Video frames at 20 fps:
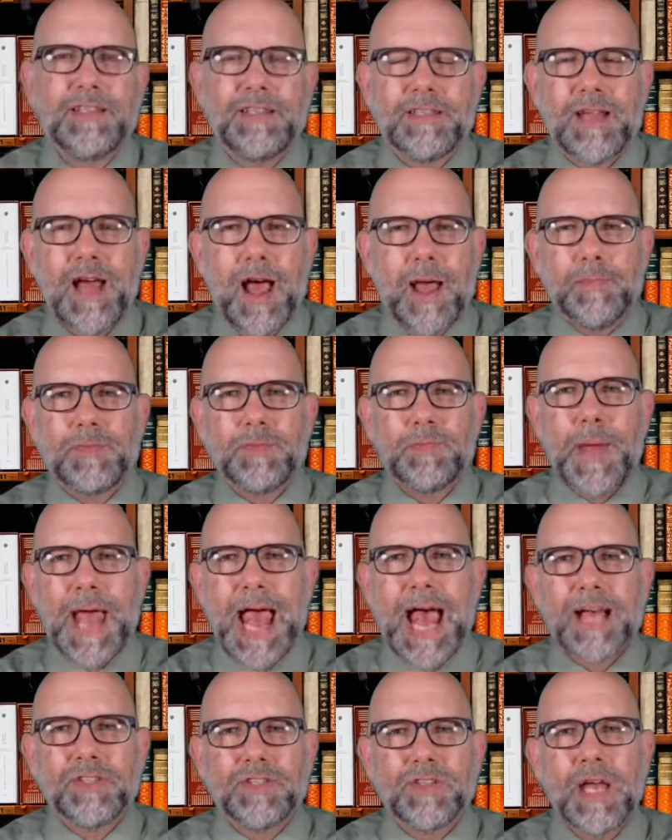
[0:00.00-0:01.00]
in times
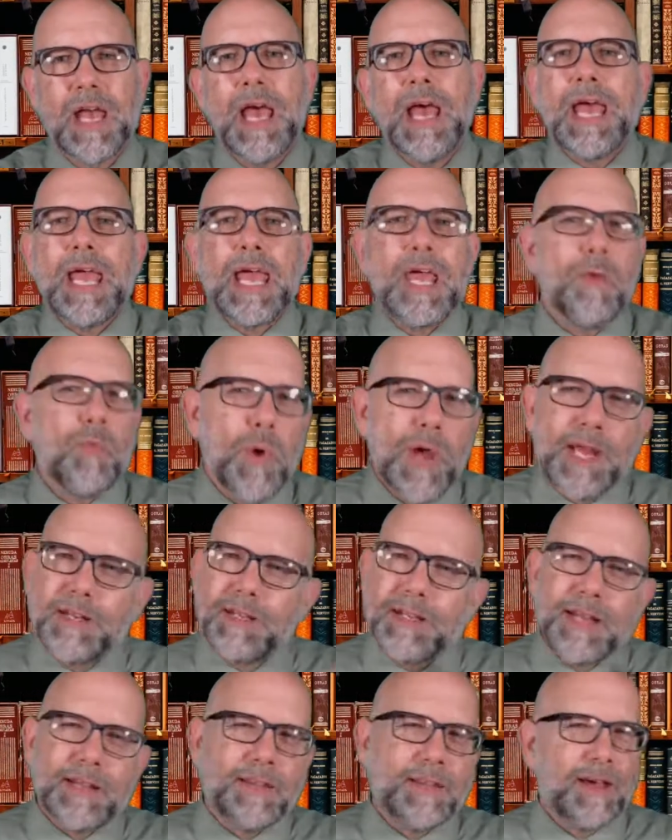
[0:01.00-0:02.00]
past. He
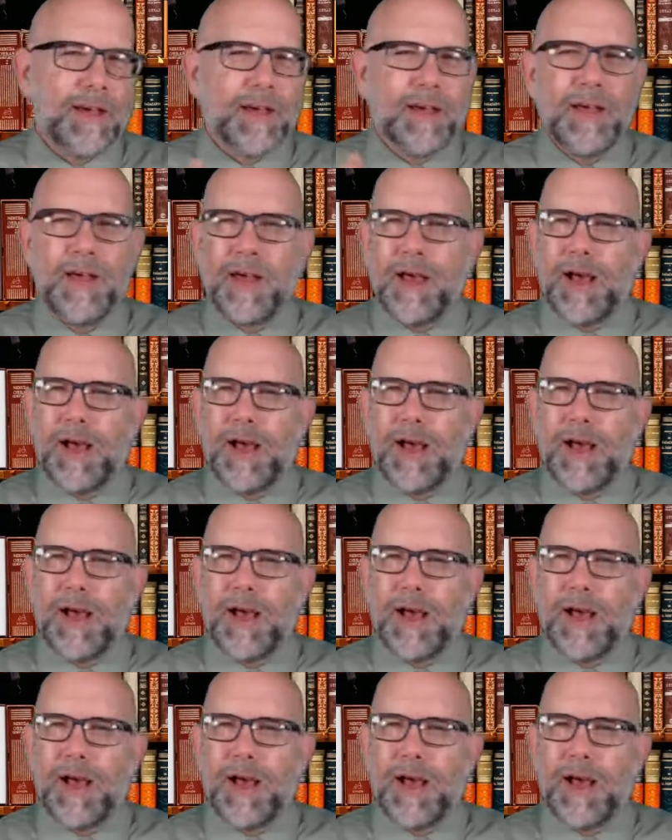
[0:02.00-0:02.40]
winked at the